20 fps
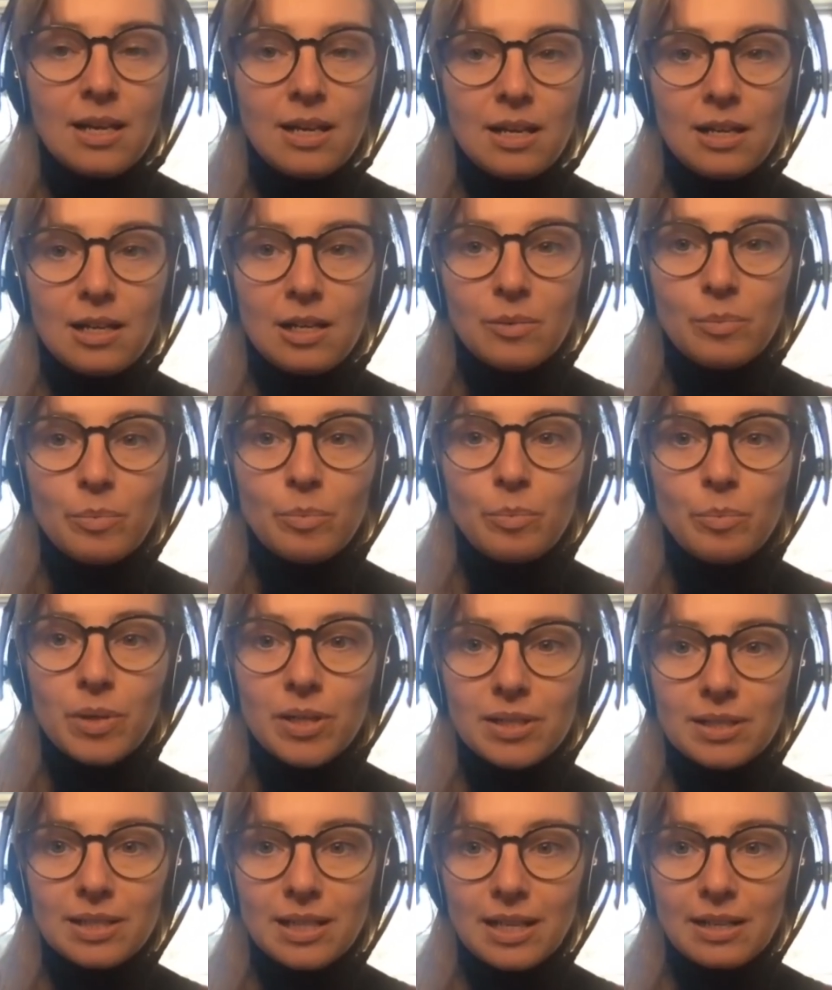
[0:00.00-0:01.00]

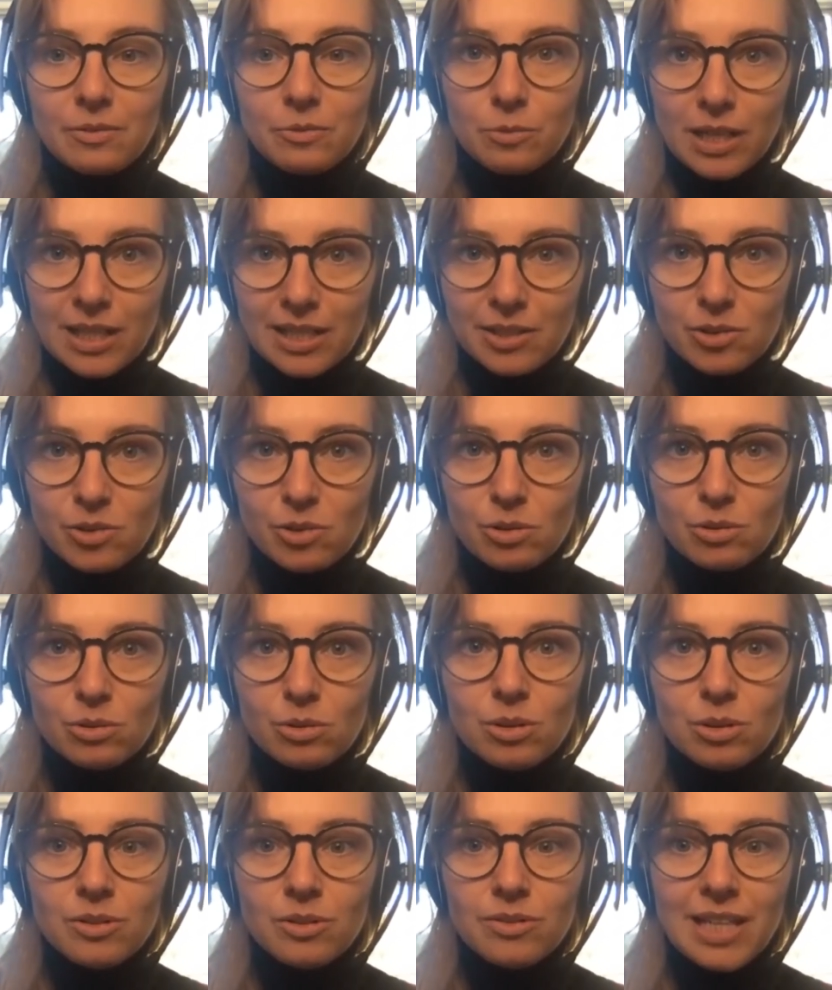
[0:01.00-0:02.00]
But at Ready
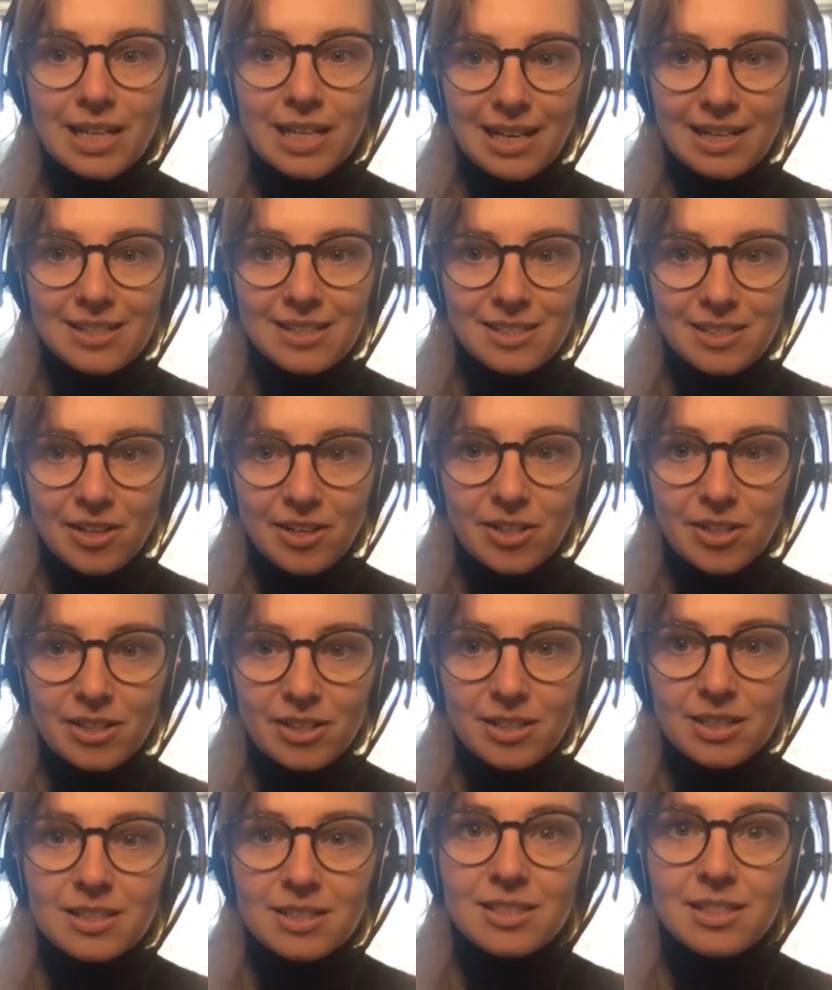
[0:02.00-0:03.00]
School that I
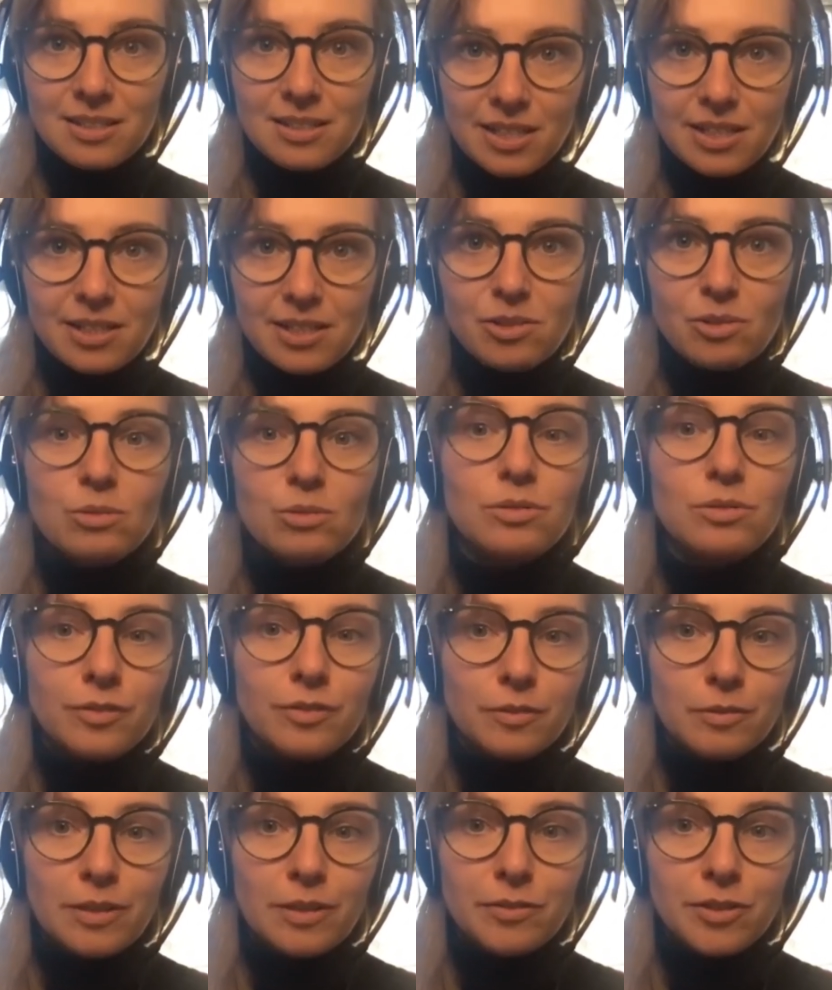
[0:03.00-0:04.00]
started, it's a tech school
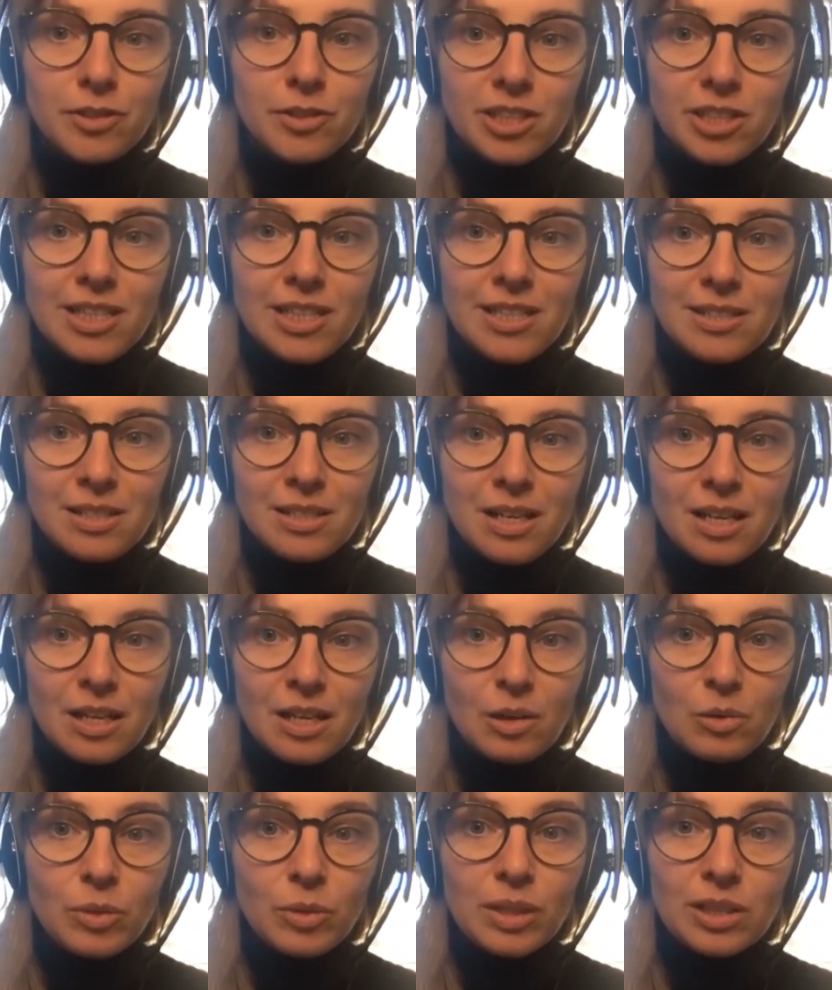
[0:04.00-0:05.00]
for refugees.
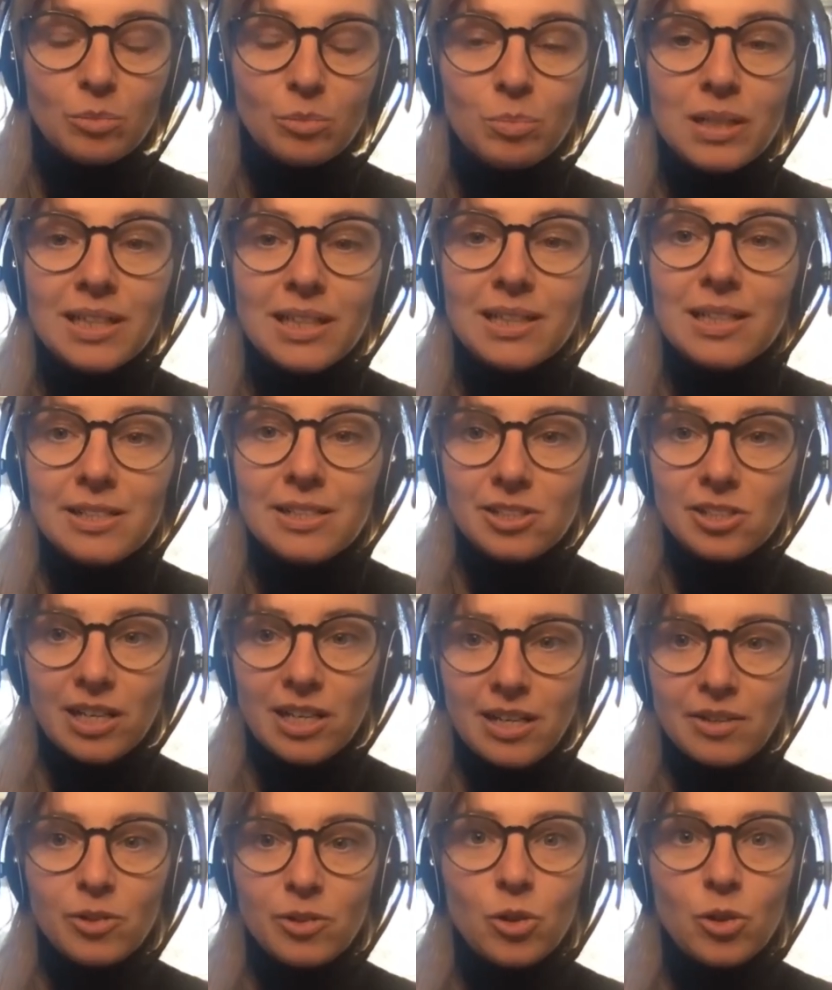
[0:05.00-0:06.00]
We completely
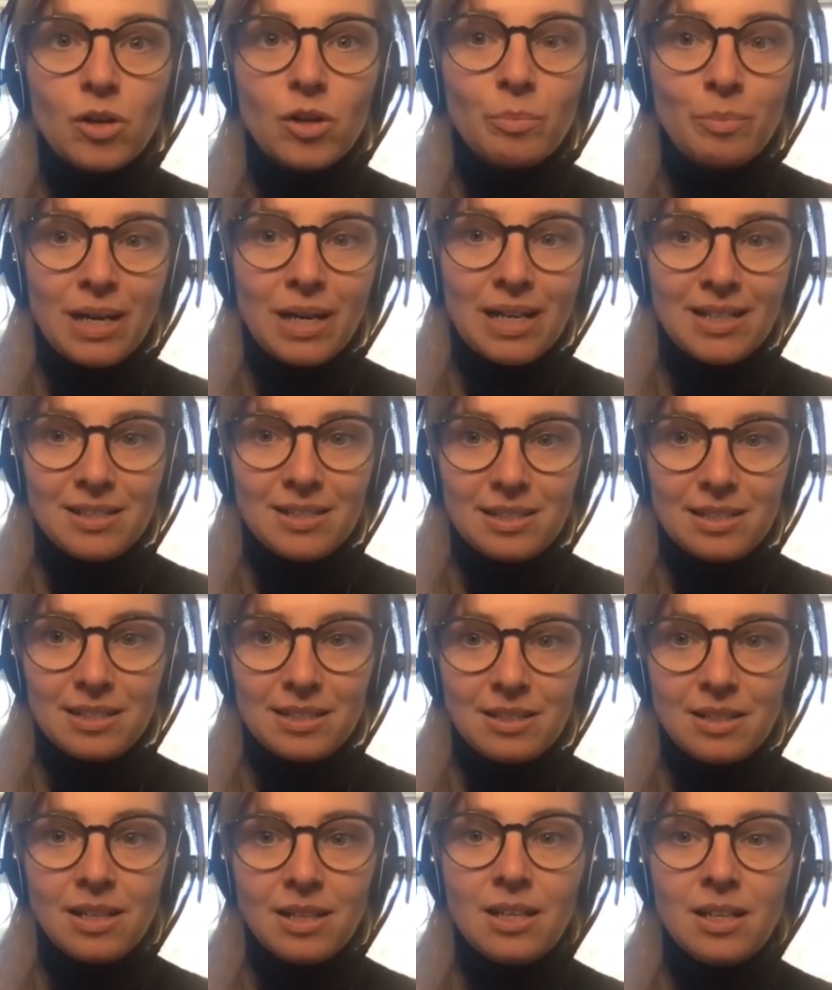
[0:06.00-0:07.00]
share your
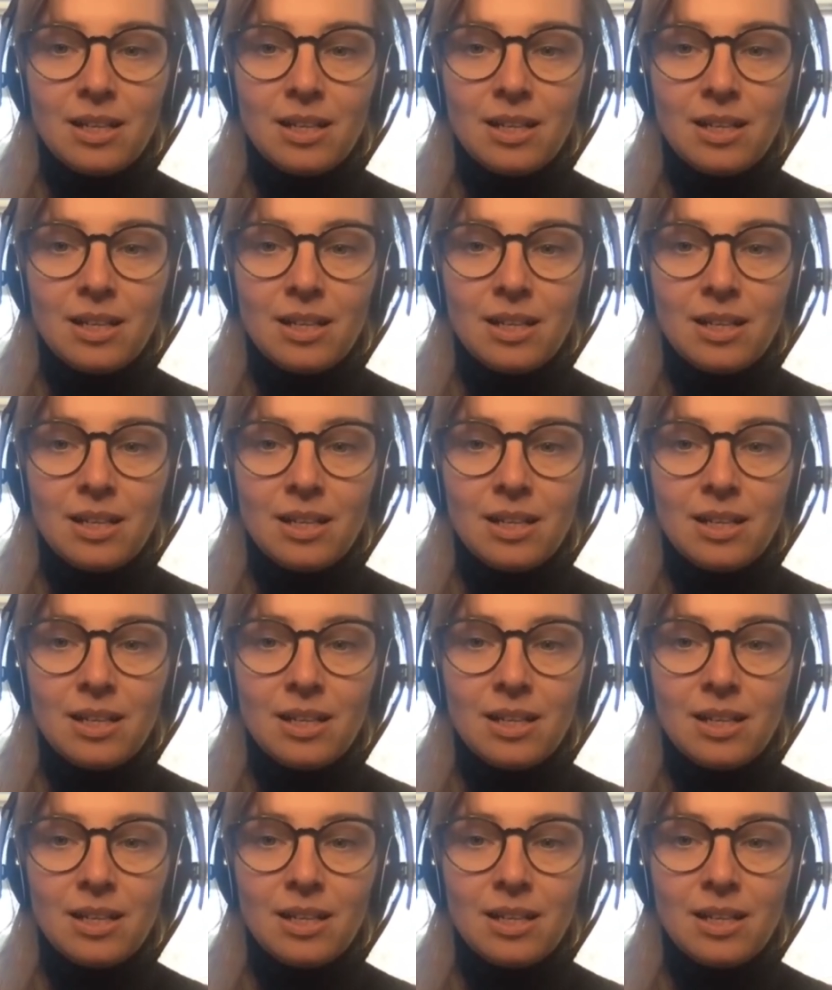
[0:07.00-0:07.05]
mindset.